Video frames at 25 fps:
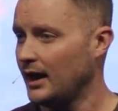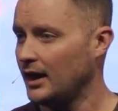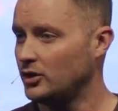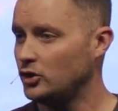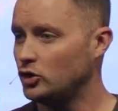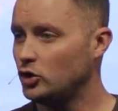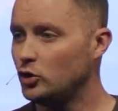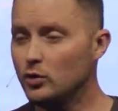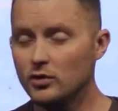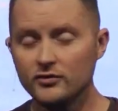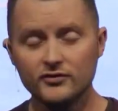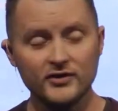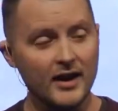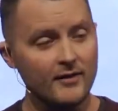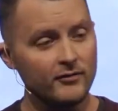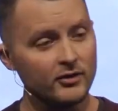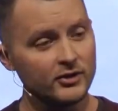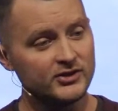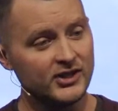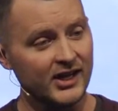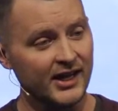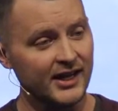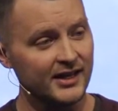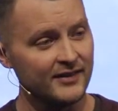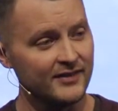You have never
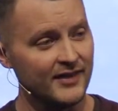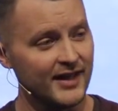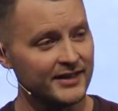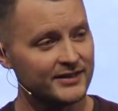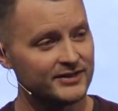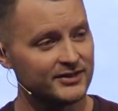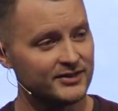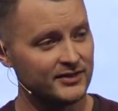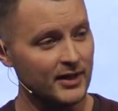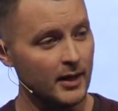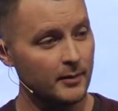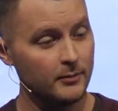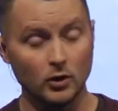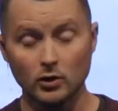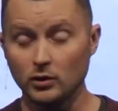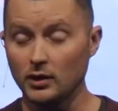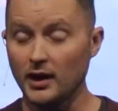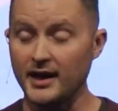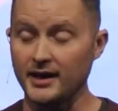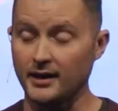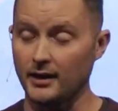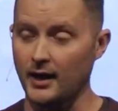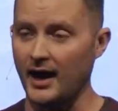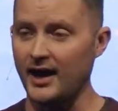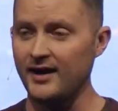taken that step. You're
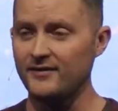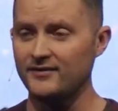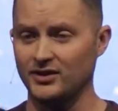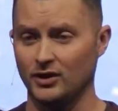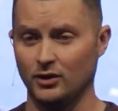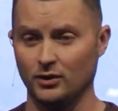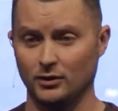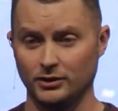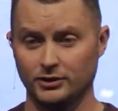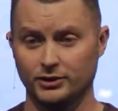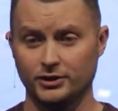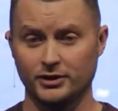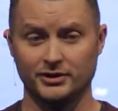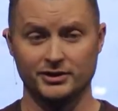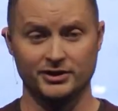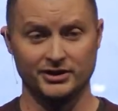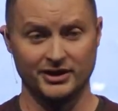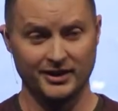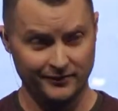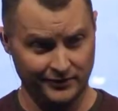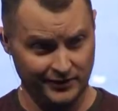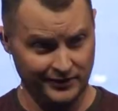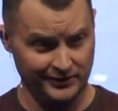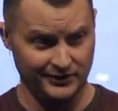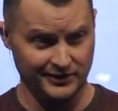like, I have to go to church
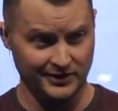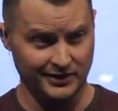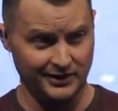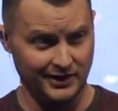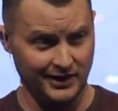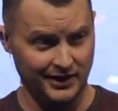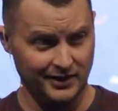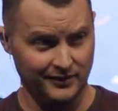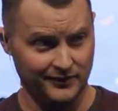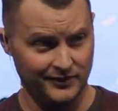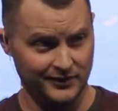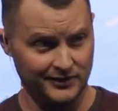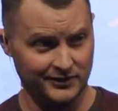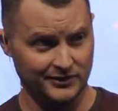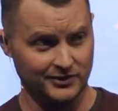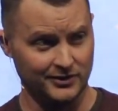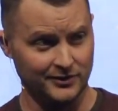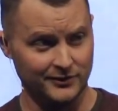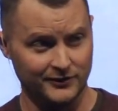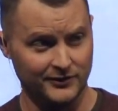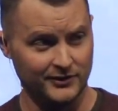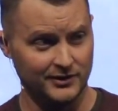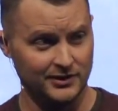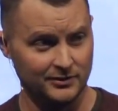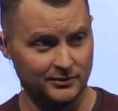every Sunday if I start
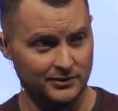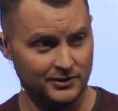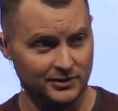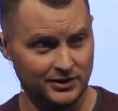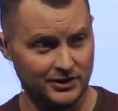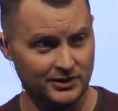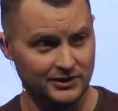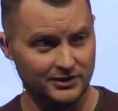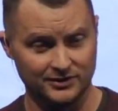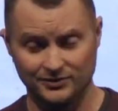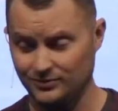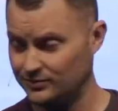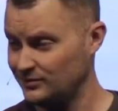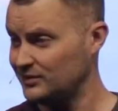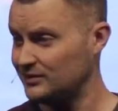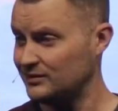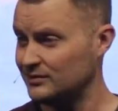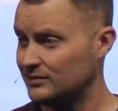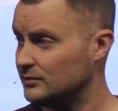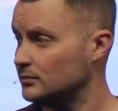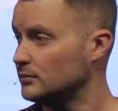following Jesus? What?